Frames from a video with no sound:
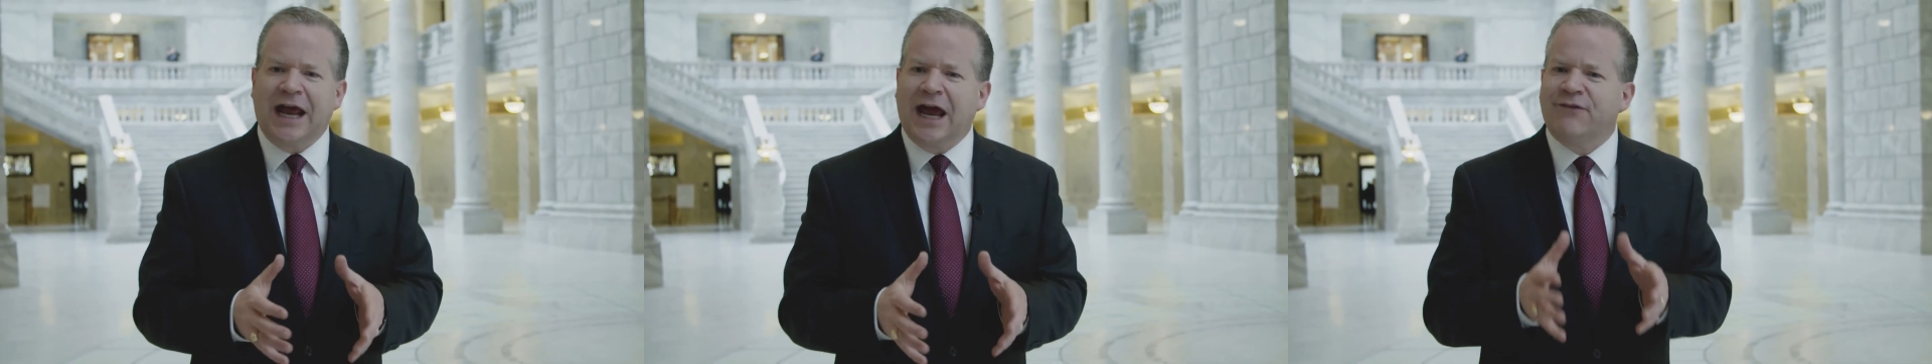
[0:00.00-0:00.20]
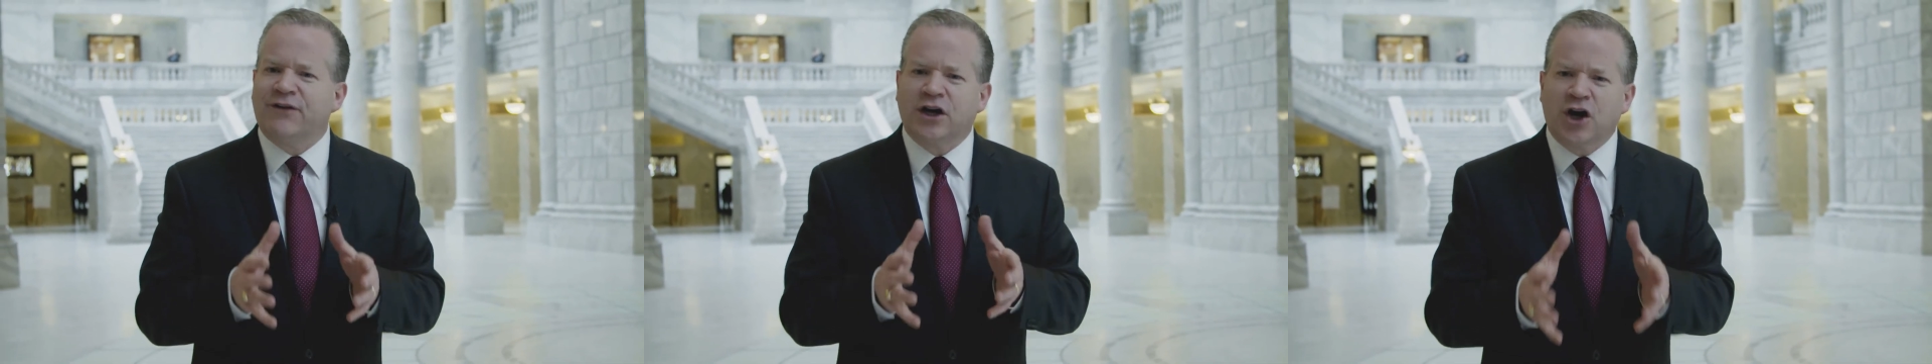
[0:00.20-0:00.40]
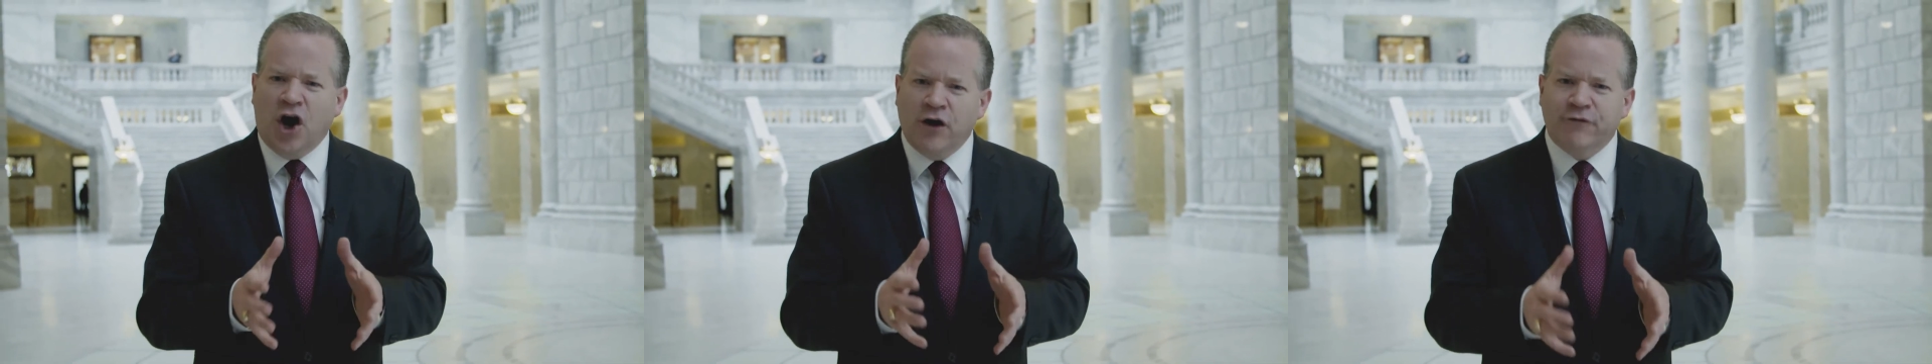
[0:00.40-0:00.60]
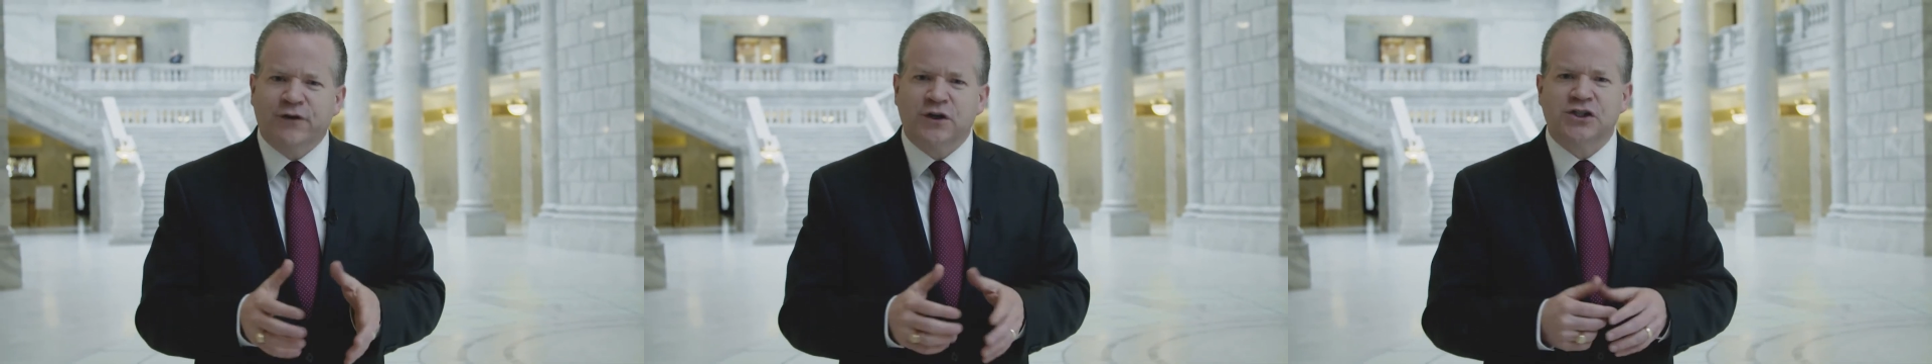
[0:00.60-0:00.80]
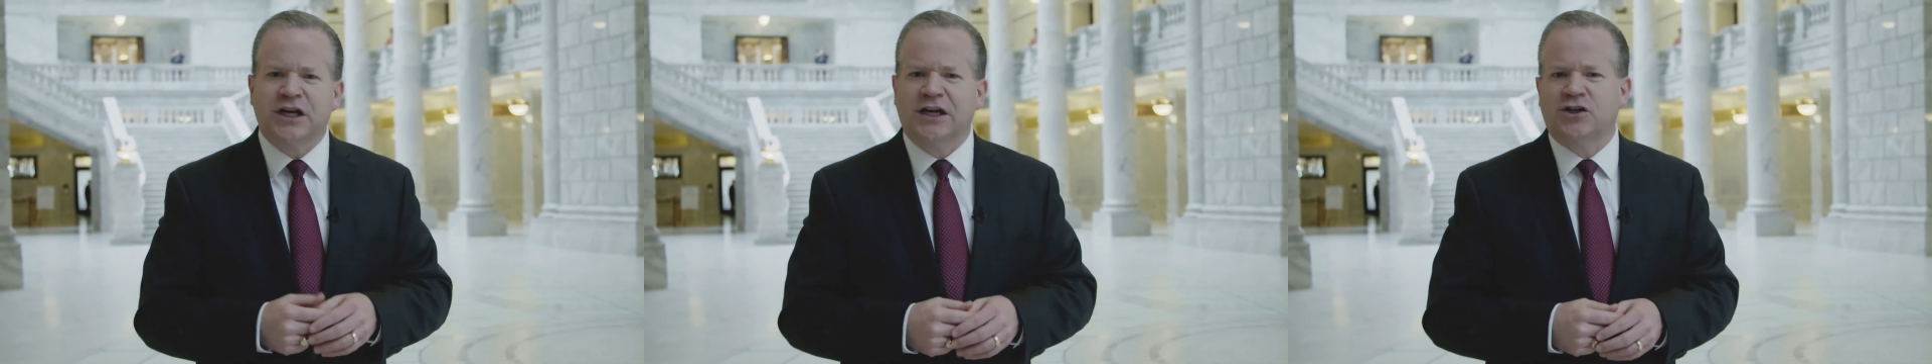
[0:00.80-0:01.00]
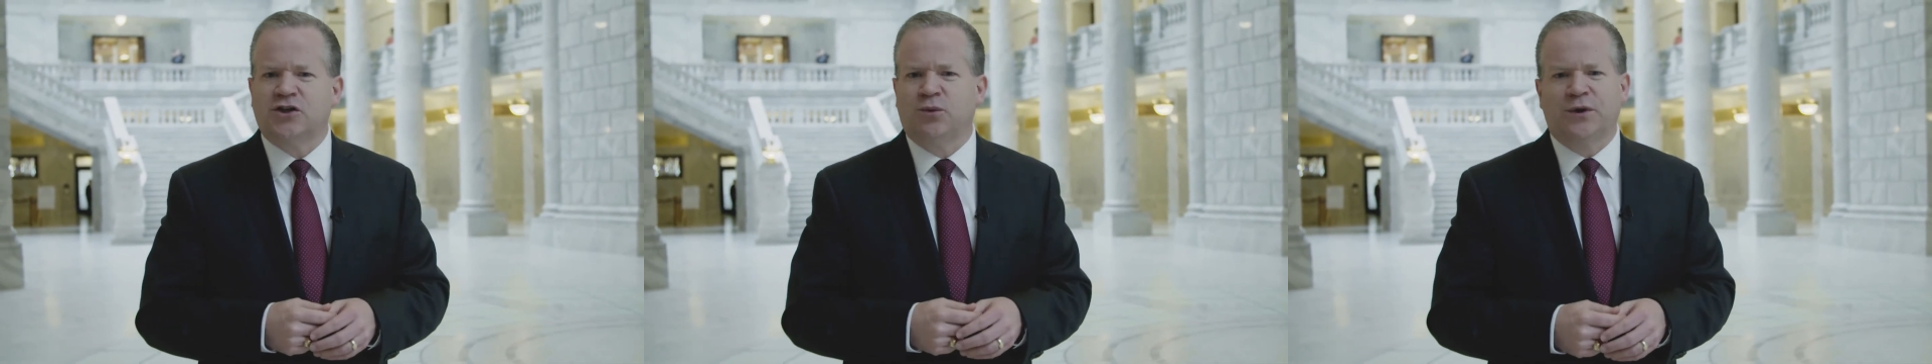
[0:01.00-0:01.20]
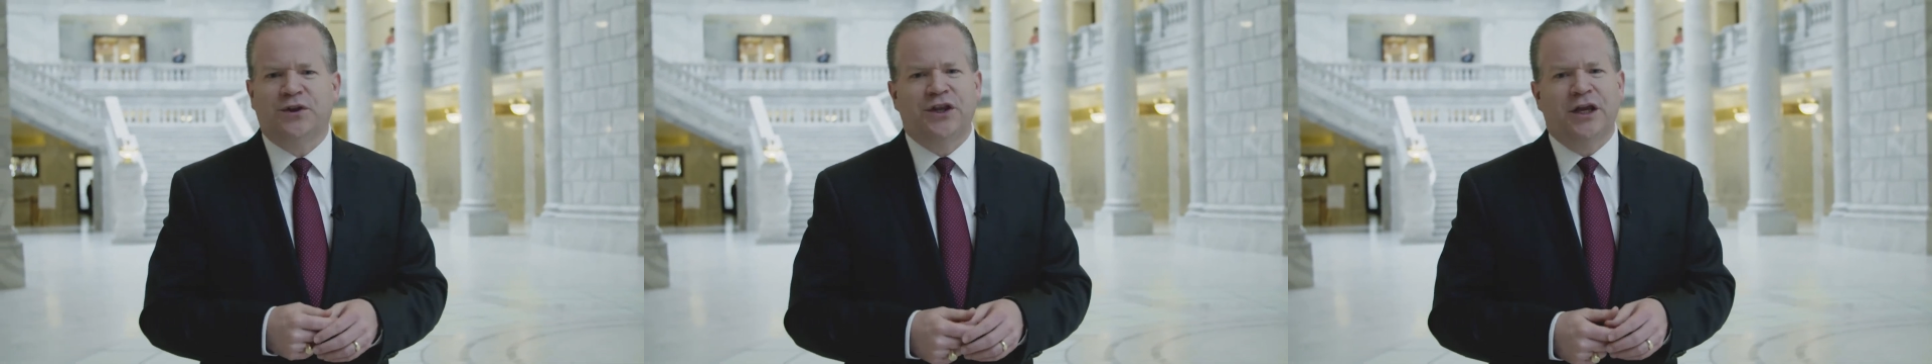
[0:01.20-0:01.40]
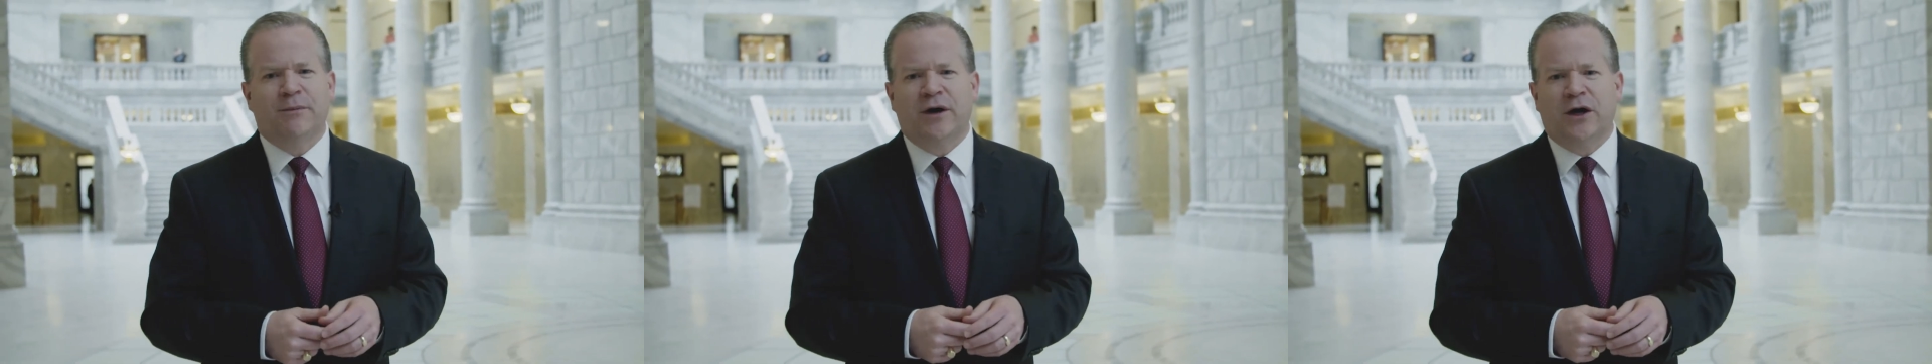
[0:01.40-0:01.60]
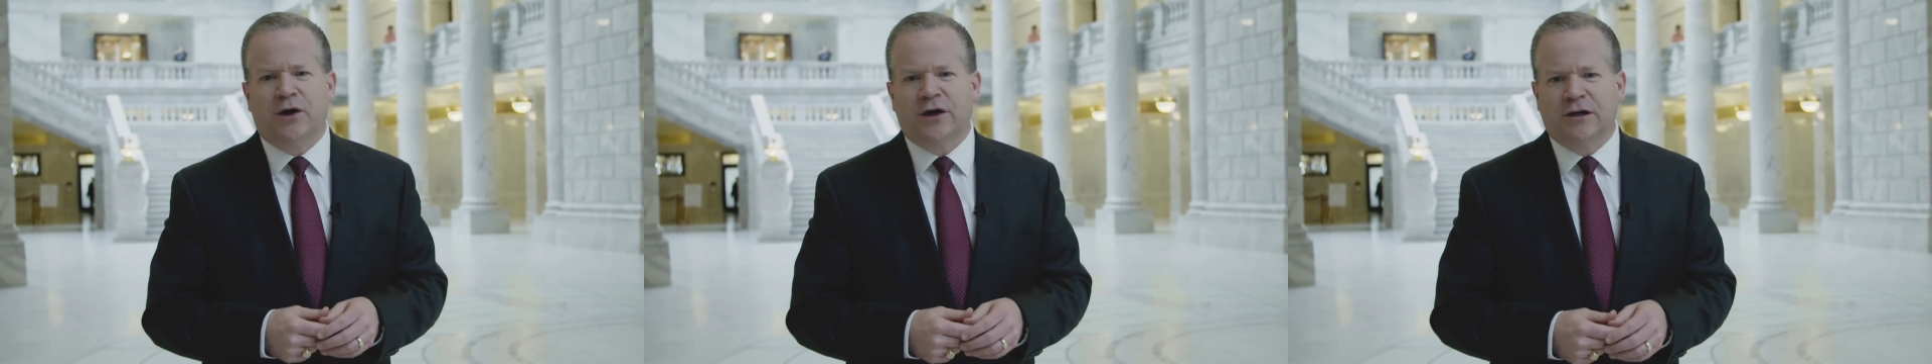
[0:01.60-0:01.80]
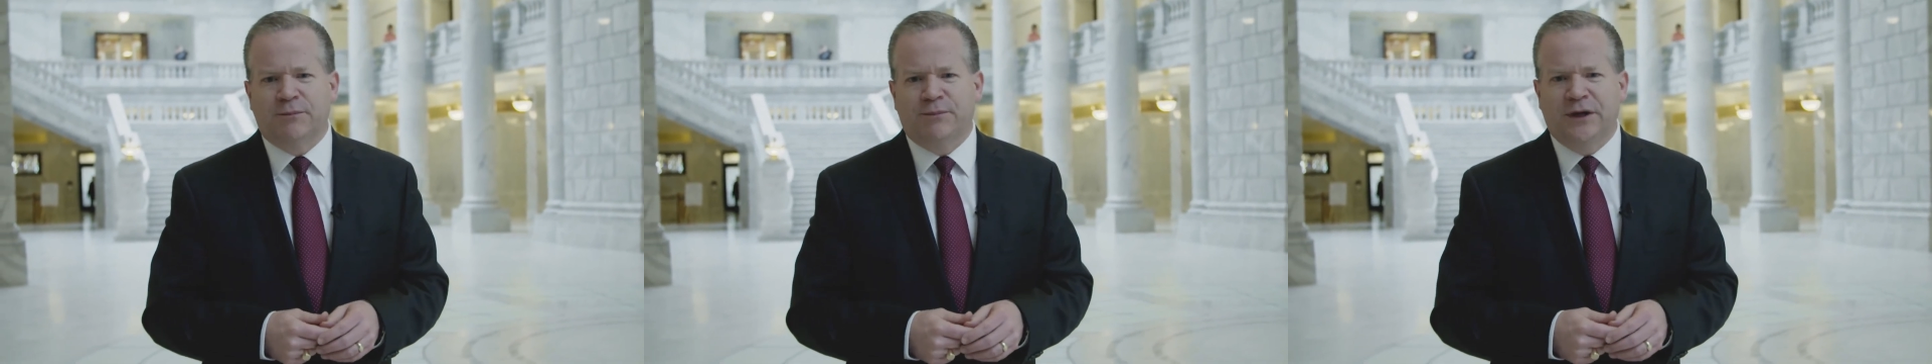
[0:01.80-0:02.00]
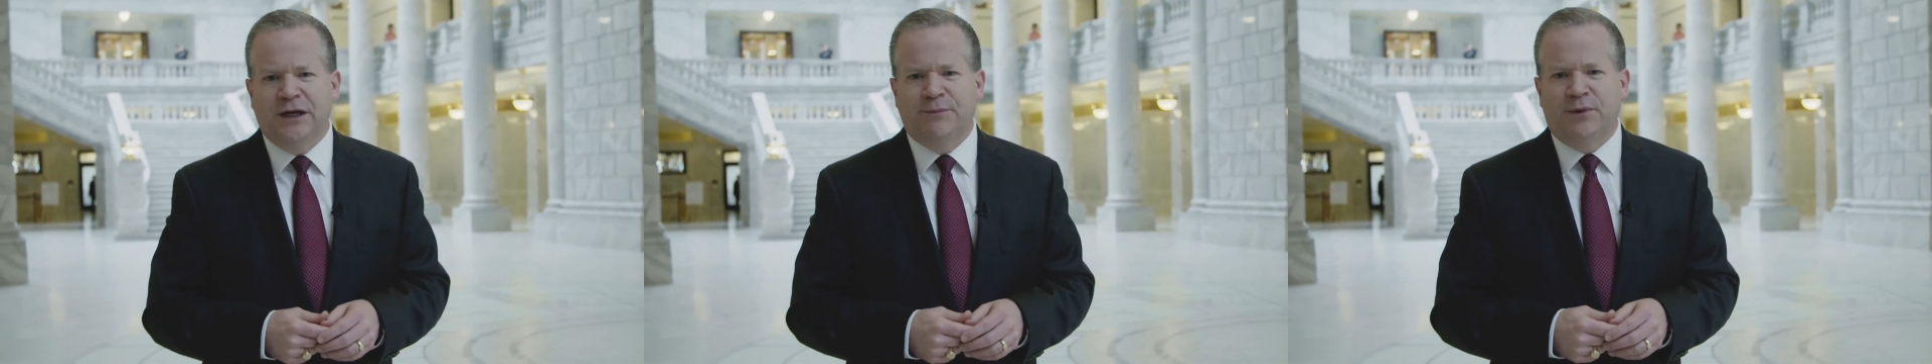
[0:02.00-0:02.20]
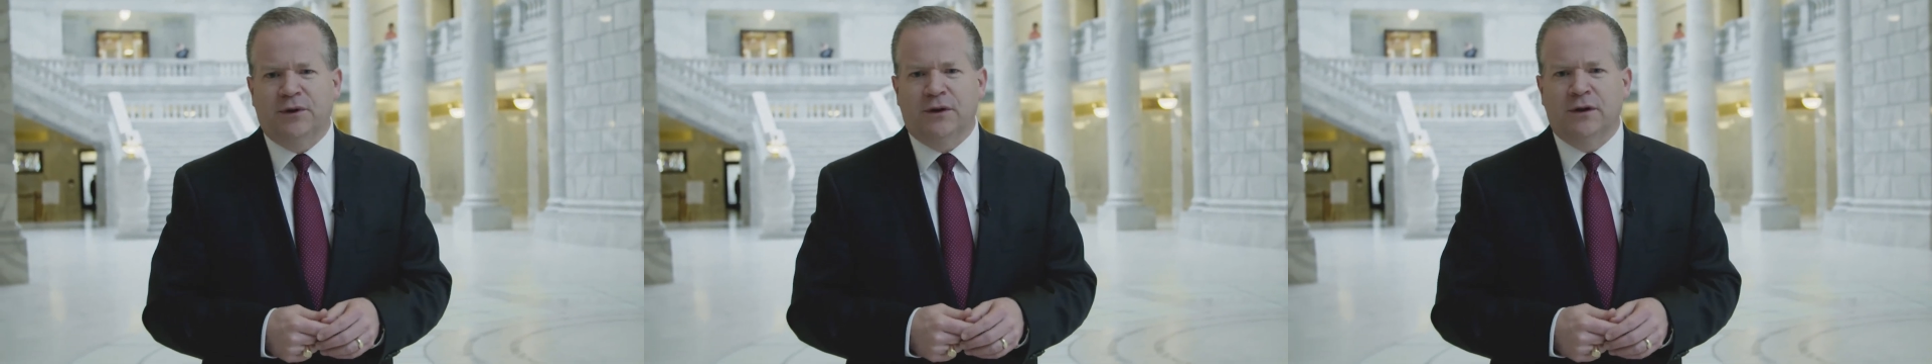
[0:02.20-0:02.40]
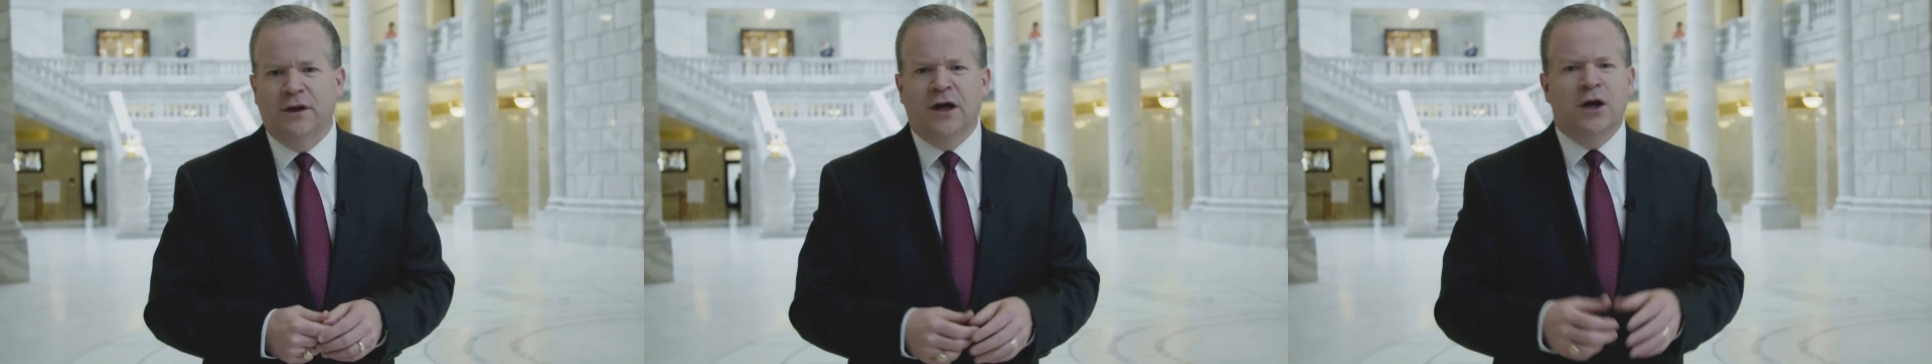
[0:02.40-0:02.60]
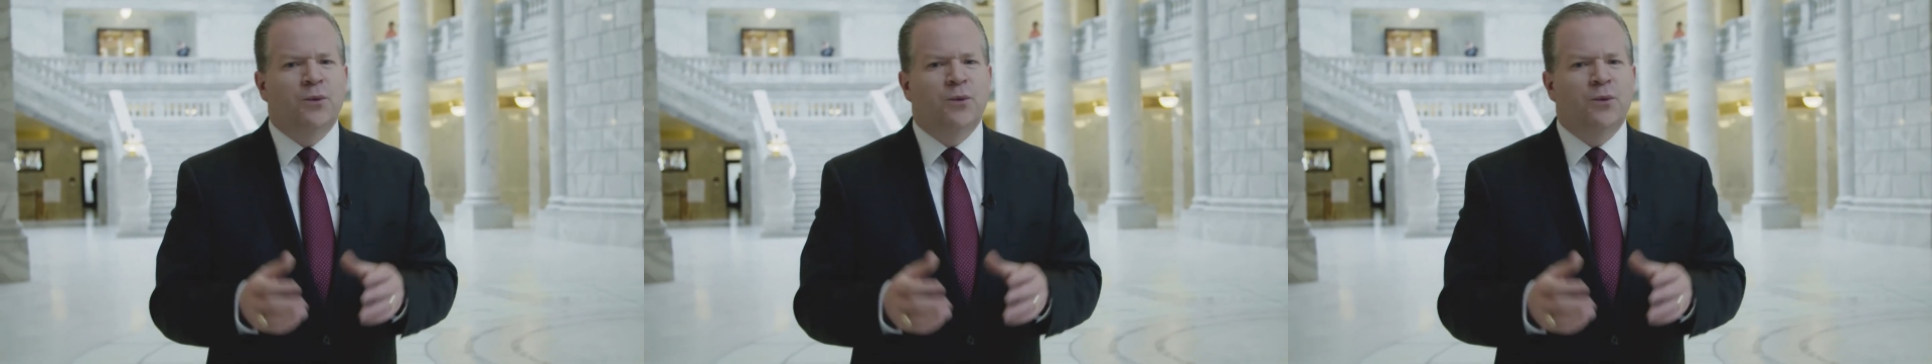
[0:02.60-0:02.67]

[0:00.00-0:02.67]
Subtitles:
have a conversation with the American people,